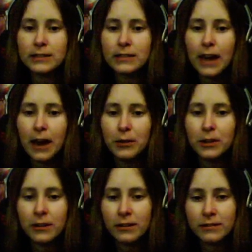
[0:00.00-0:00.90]
how
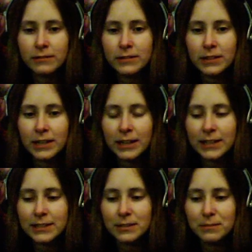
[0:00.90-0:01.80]
you're going to
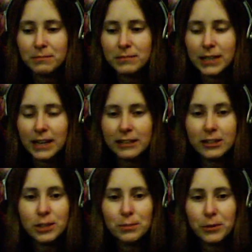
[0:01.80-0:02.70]
get some slightly
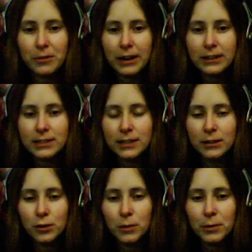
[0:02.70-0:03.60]
cheaper rares than
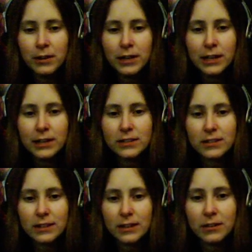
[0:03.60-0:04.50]
normal so
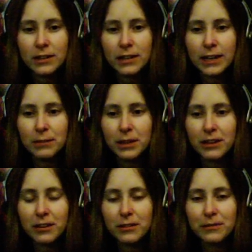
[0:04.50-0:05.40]
that you can get a
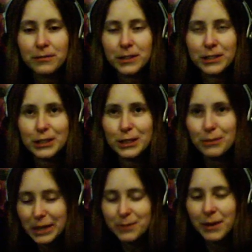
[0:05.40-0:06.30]
mythical for as cheap
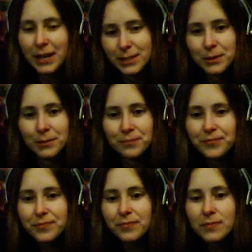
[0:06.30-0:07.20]
as possible.
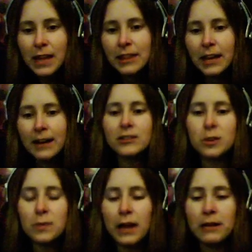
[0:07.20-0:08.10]
And then I'll do a
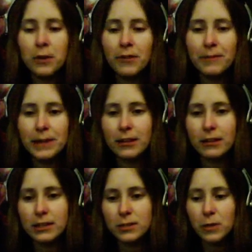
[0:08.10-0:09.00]
polymorph
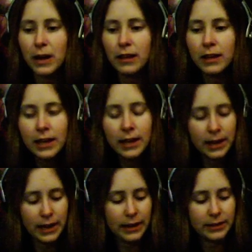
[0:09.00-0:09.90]
mythical as well
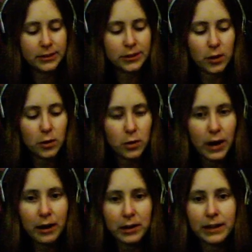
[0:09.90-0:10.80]
and show
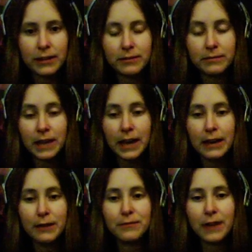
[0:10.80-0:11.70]
how to
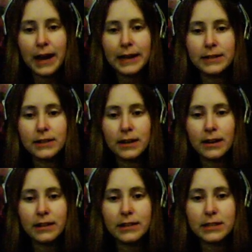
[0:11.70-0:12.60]
A, find
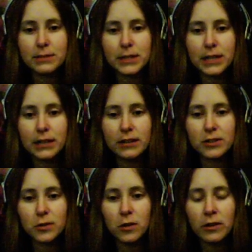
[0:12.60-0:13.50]
uh, this particular
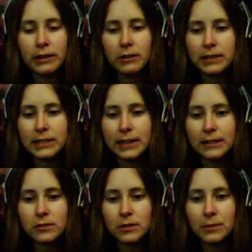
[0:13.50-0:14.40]
scroll that only
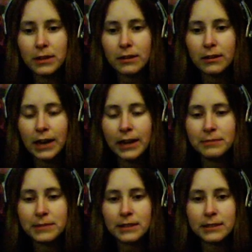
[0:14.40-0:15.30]
takes three mythical
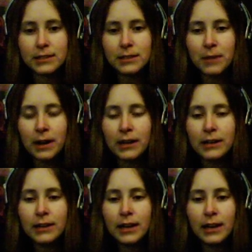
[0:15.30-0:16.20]
items on the Steam market,
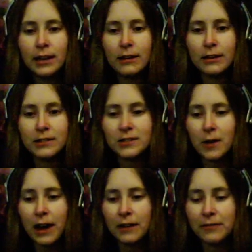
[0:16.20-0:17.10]
and also
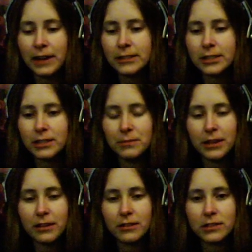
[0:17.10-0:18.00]
how to find cheap
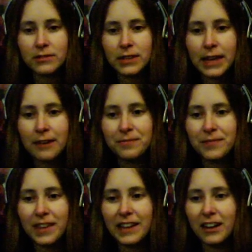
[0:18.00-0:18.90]
mythicals for that.
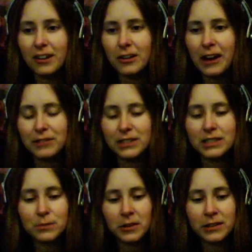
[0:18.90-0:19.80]
And then I'll craft these
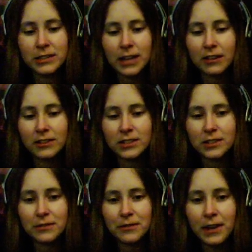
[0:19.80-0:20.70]
broken shackles just
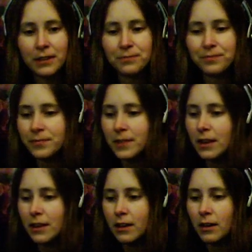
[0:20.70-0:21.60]
for fun.
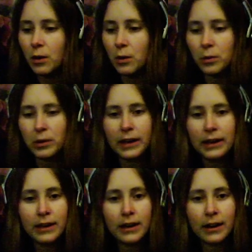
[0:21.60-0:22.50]

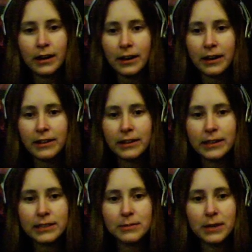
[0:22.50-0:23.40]
Okay, uh, I think
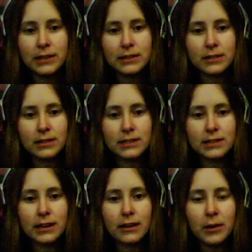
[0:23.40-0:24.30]
that's about it, so let's
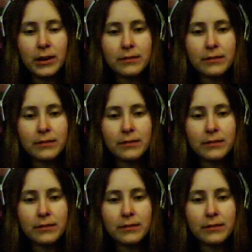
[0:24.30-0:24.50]
get going.